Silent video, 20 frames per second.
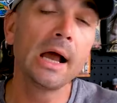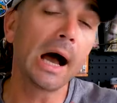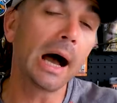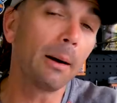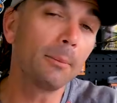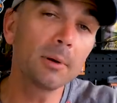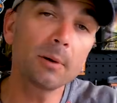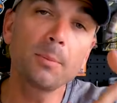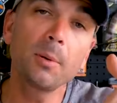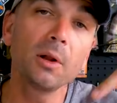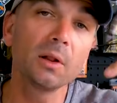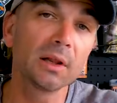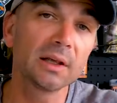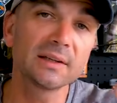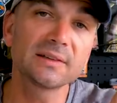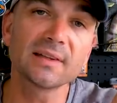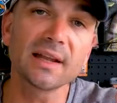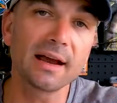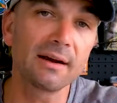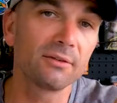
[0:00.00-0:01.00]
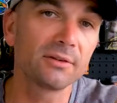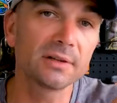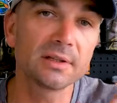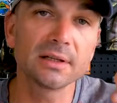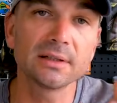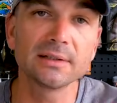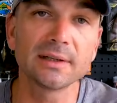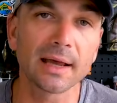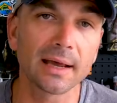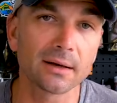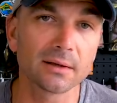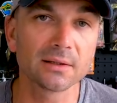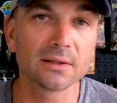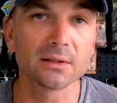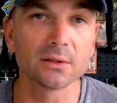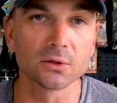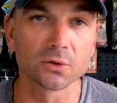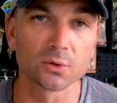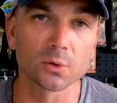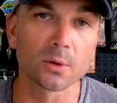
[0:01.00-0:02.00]
I'm gonna put links to everything down in
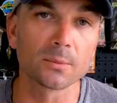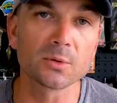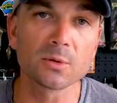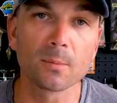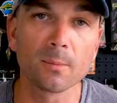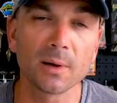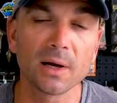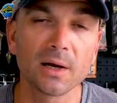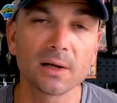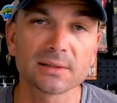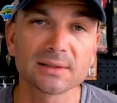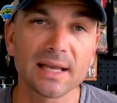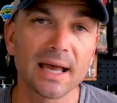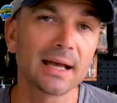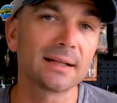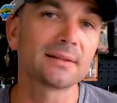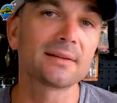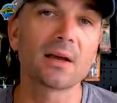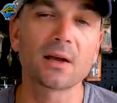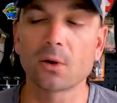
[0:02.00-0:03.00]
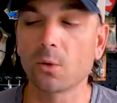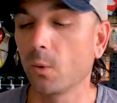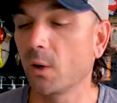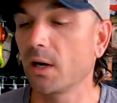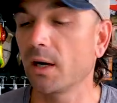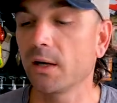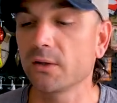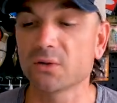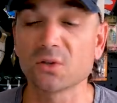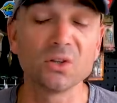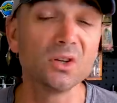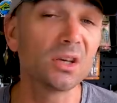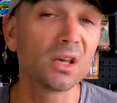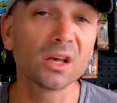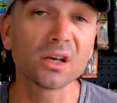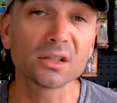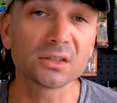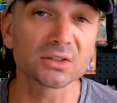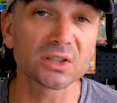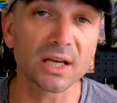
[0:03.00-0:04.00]
the description box at Tackle Warehouse, so you
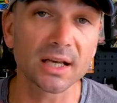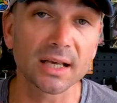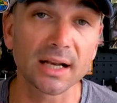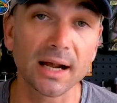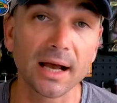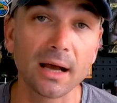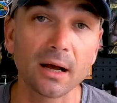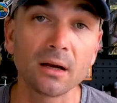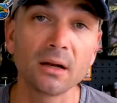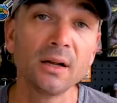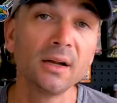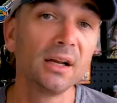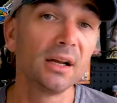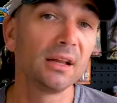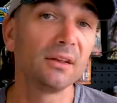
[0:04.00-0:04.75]
can go check it out.